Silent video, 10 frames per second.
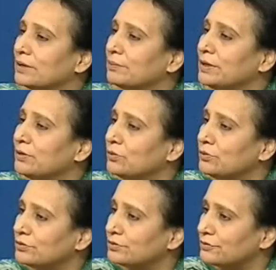government
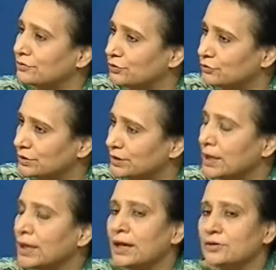knows its duty.
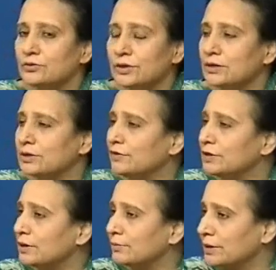And today
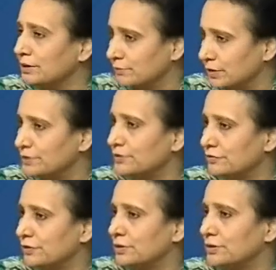Naveed Kama, Minister
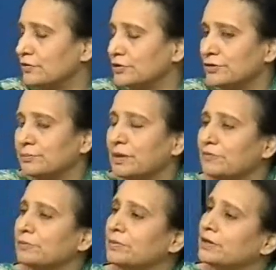for Water and
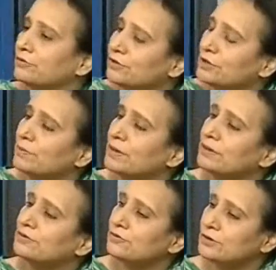Power, made statement
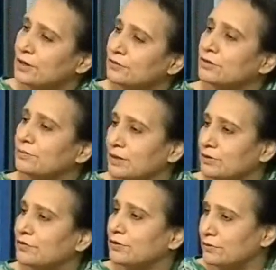that 3,000
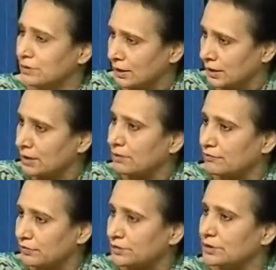megawatts
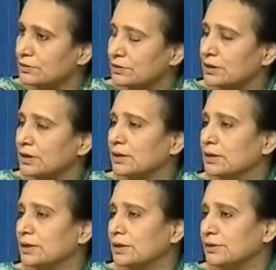with this
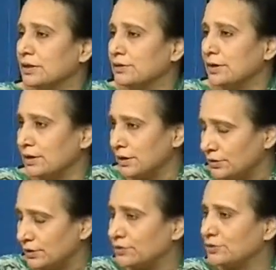
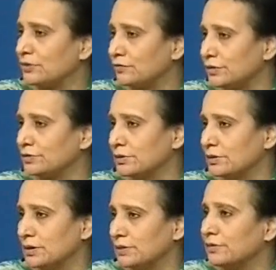injection of this
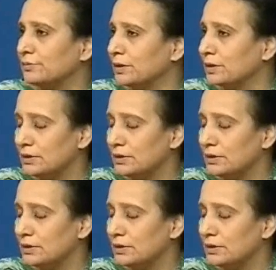11